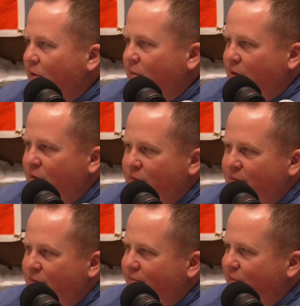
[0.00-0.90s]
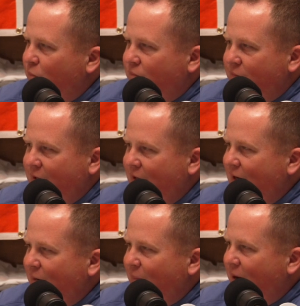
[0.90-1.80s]
Who
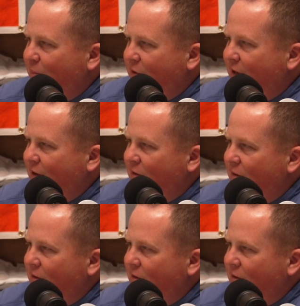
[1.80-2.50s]
anybody in particular?